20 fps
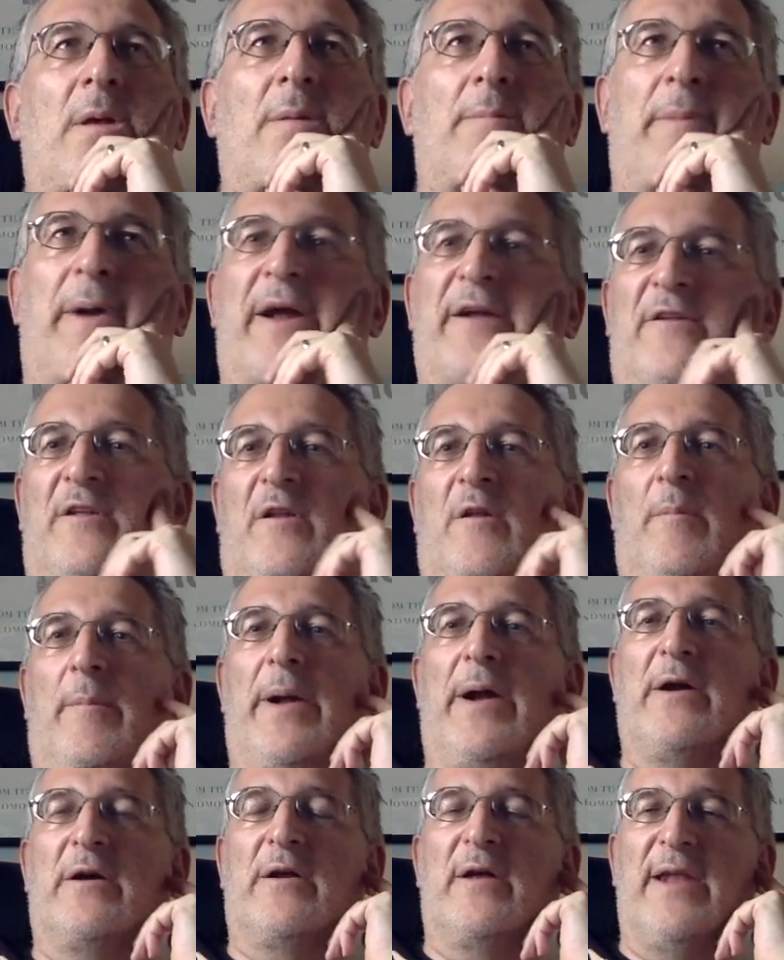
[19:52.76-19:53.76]
married an
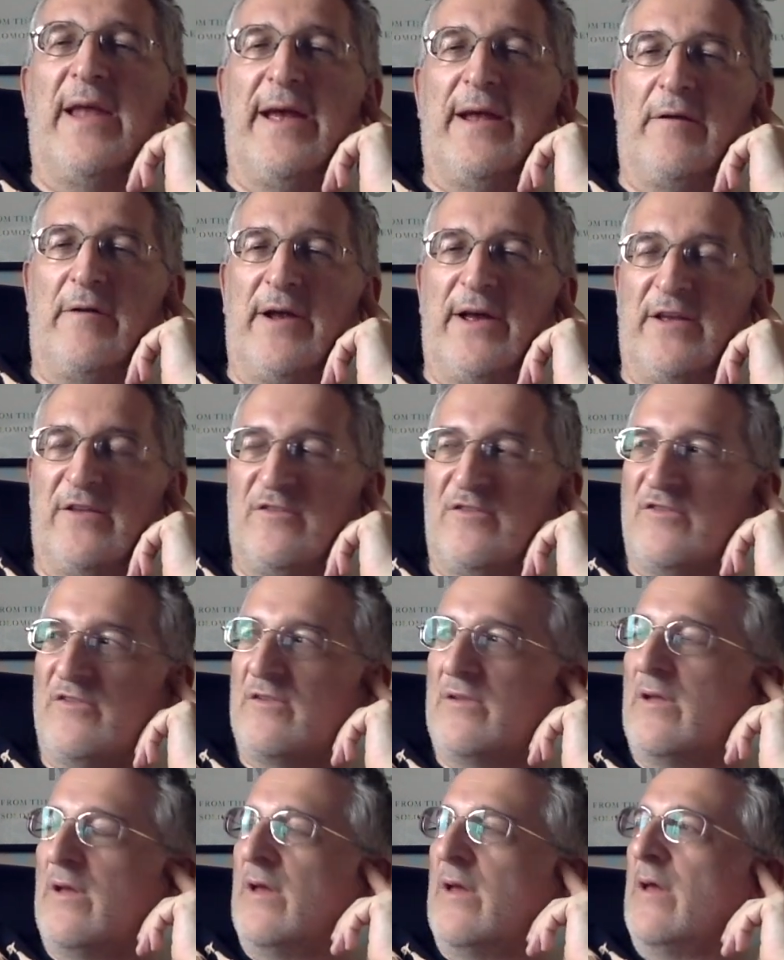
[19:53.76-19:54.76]
American
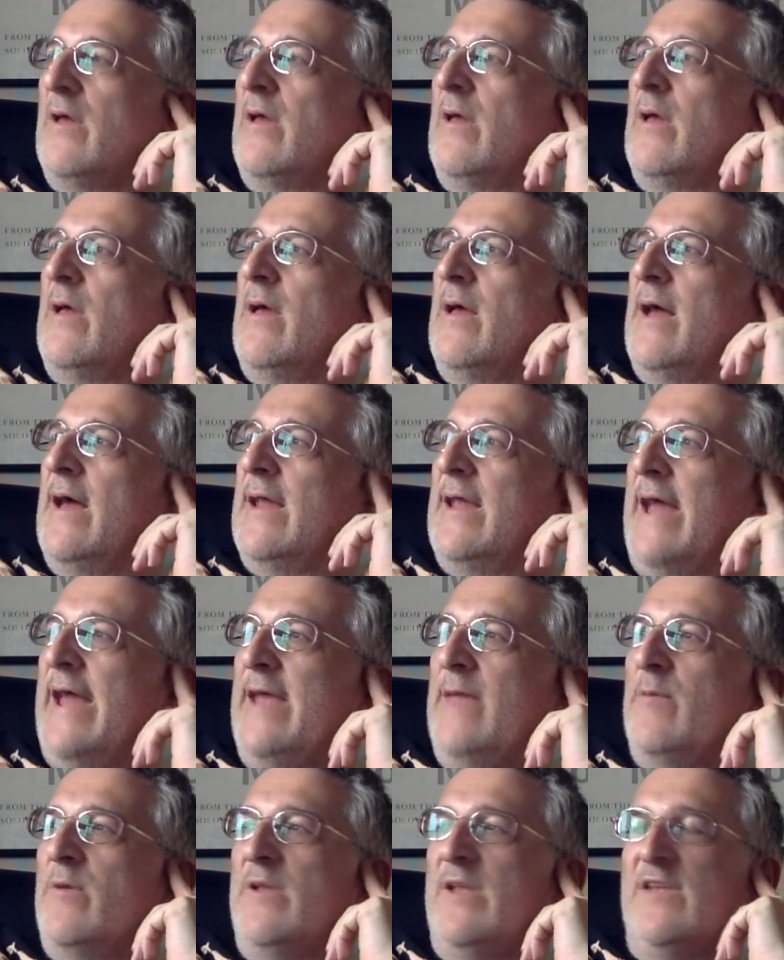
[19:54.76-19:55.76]
heiress. And
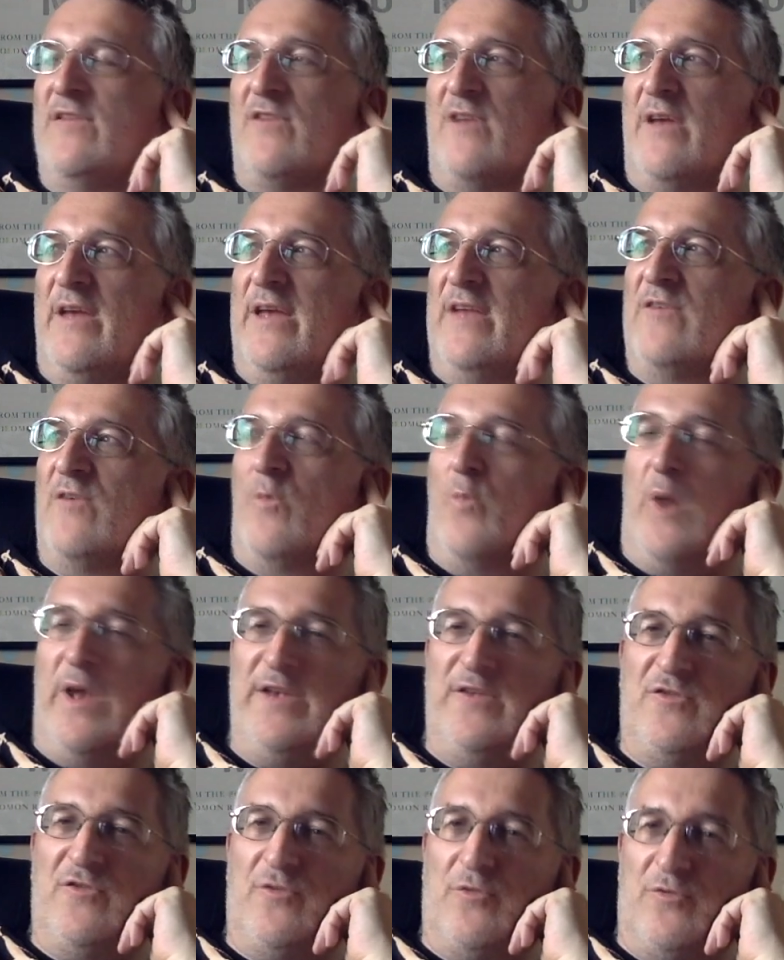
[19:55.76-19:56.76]
Eamonn is a is a
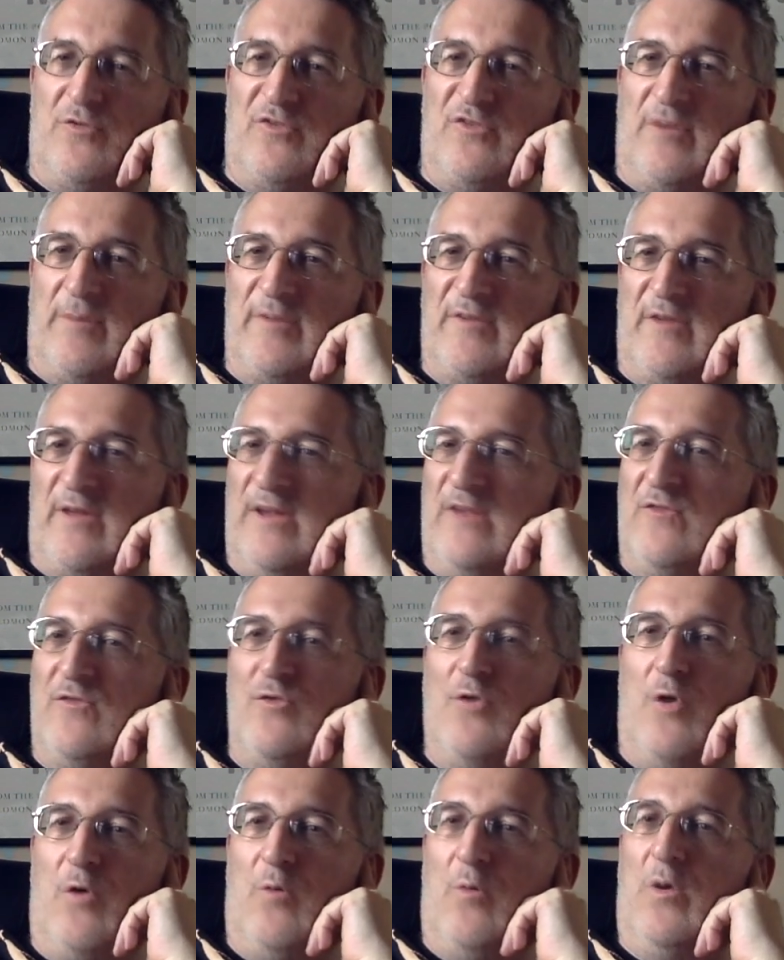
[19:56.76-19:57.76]
wastrel to some extent. He's
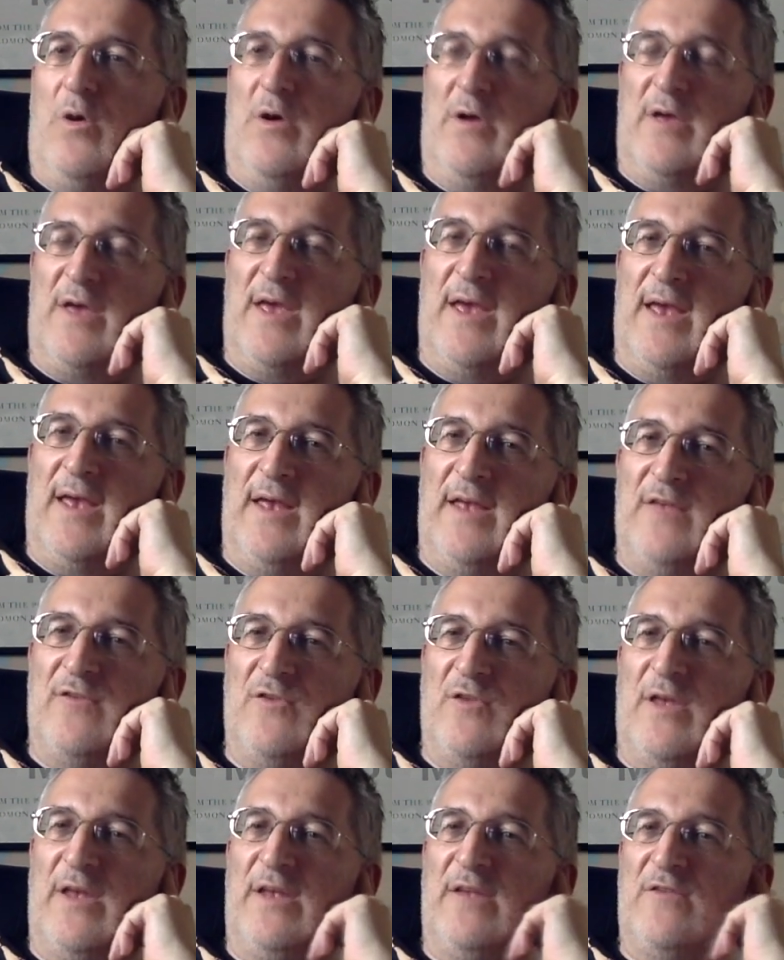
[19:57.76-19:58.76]
not working. He's
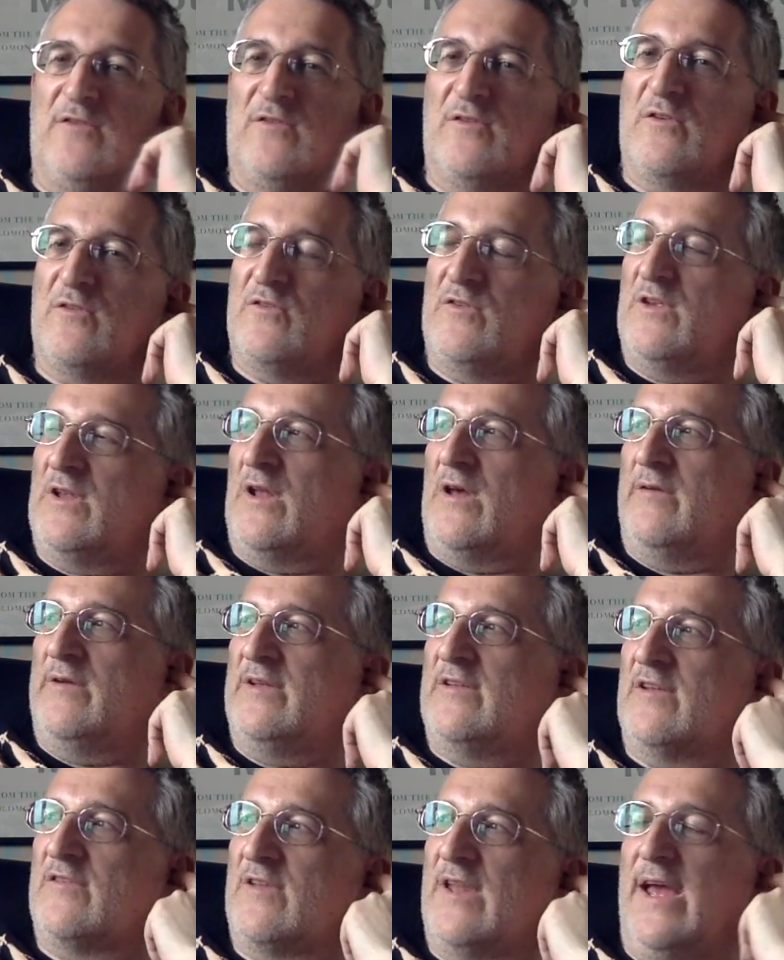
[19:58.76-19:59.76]
he's you know
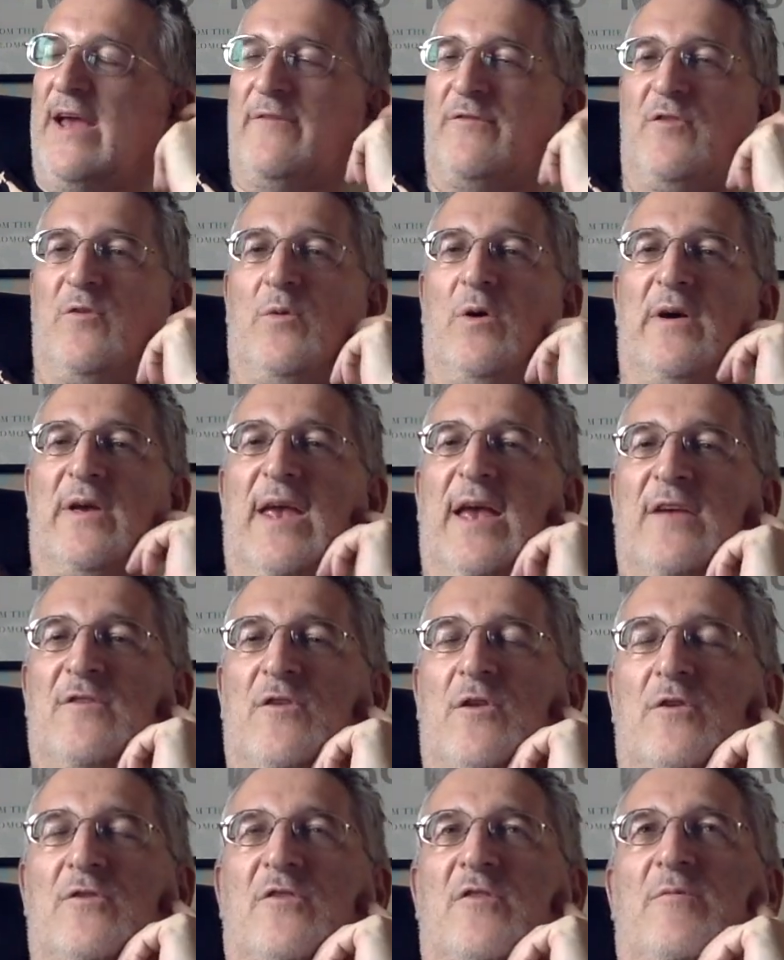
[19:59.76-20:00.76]
he doesn't have to work. He
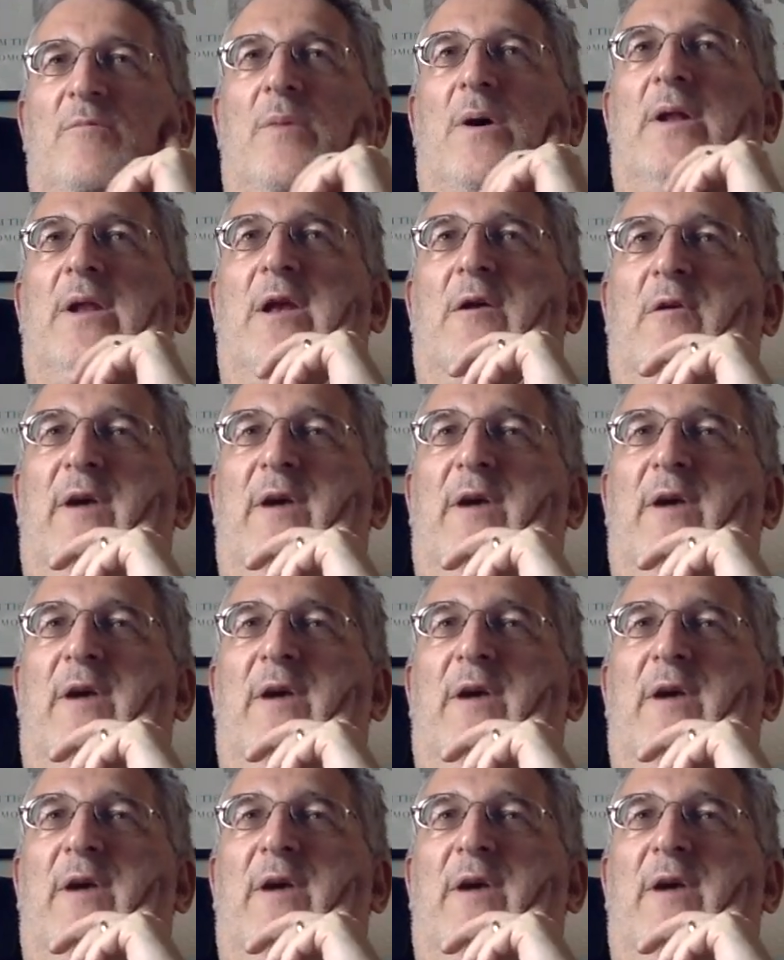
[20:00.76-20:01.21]
has lots of money